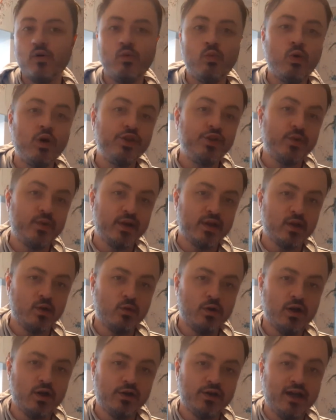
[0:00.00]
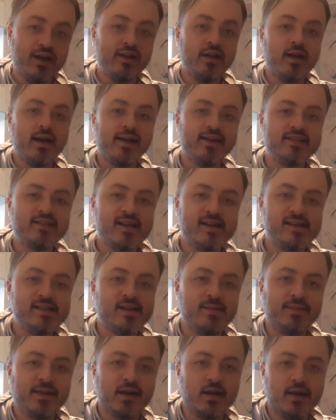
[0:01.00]
wandering the world, unlike, say,
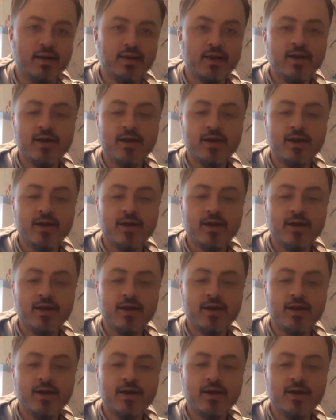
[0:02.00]
something like